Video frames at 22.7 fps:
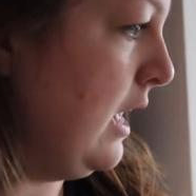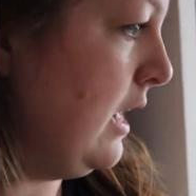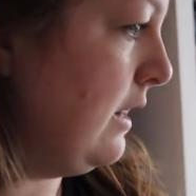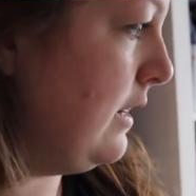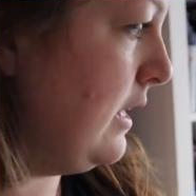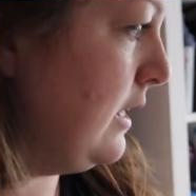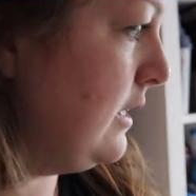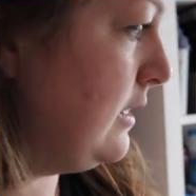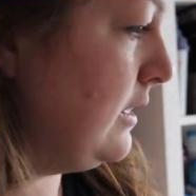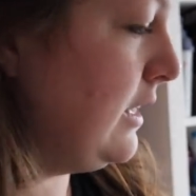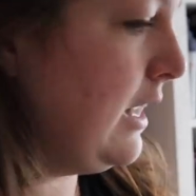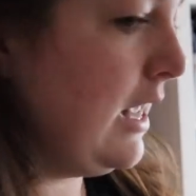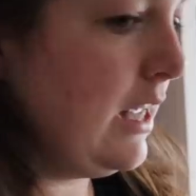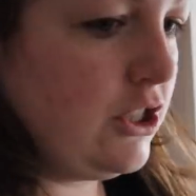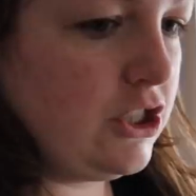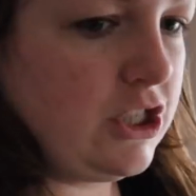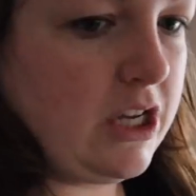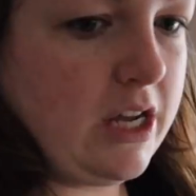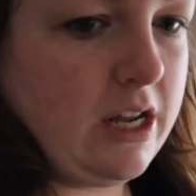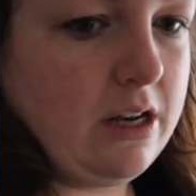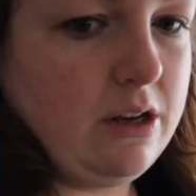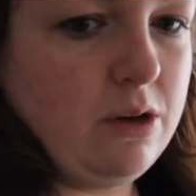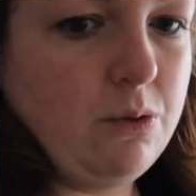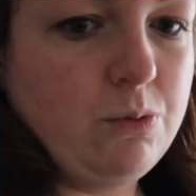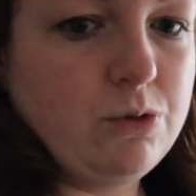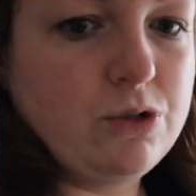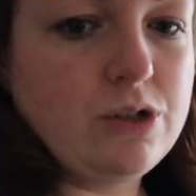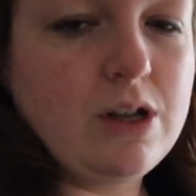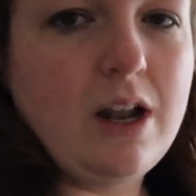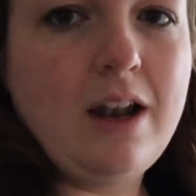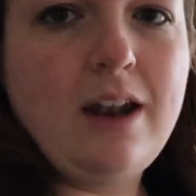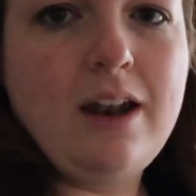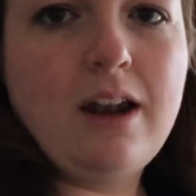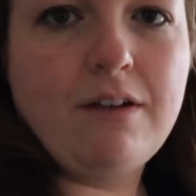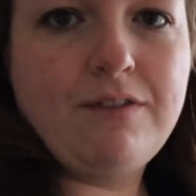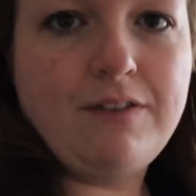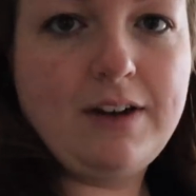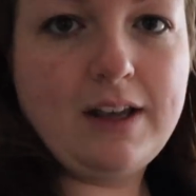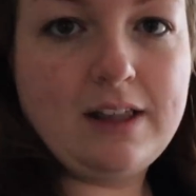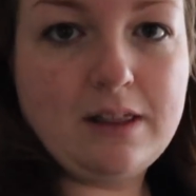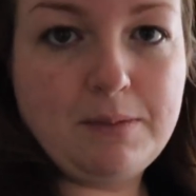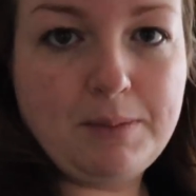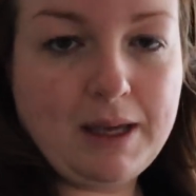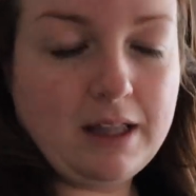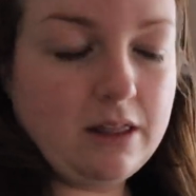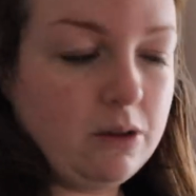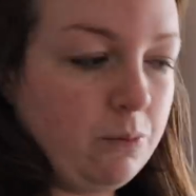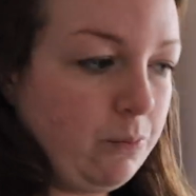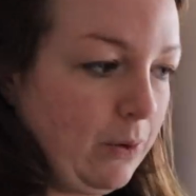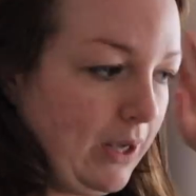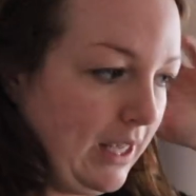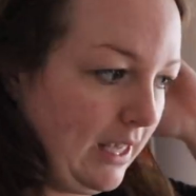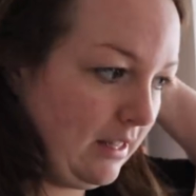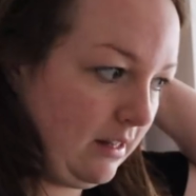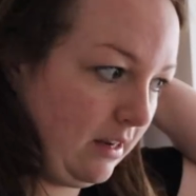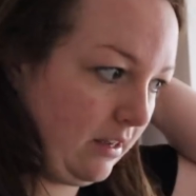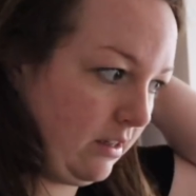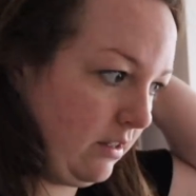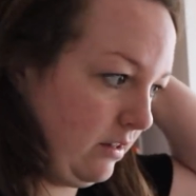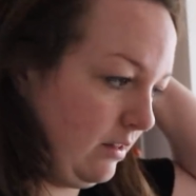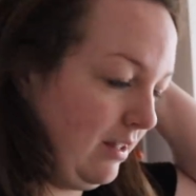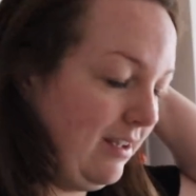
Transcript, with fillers: This kitchen was lovely at the beginning of the week. Like